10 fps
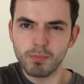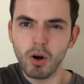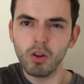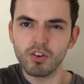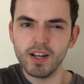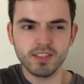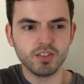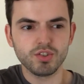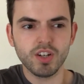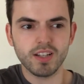polarizing
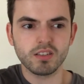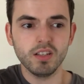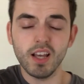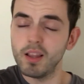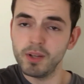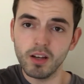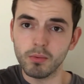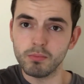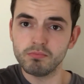track. So yeah, let me know.